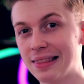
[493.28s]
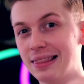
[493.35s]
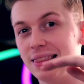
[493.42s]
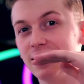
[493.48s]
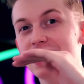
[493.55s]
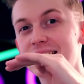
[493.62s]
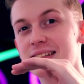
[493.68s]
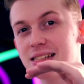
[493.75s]

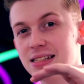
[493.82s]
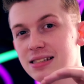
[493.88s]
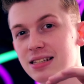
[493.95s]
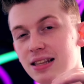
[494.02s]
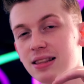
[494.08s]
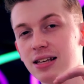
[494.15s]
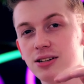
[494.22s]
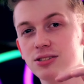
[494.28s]
less than
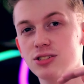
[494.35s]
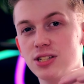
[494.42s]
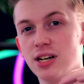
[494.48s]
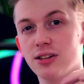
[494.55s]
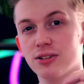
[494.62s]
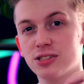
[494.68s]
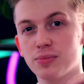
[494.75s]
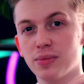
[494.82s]

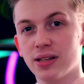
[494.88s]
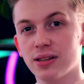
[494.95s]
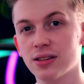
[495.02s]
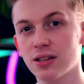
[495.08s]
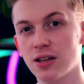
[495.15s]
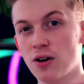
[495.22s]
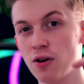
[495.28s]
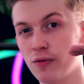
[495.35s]
$10,000 a
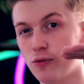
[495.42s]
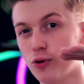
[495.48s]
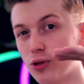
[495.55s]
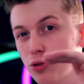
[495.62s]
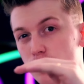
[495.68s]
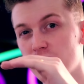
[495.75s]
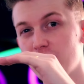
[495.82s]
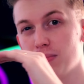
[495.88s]
month for
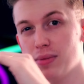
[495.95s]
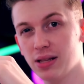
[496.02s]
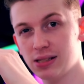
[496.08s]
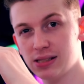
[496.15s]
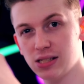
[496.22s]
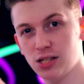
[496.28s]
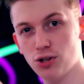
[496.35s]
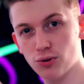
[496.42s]
3
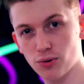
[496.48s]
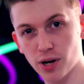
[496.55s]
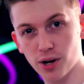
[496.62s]
months in a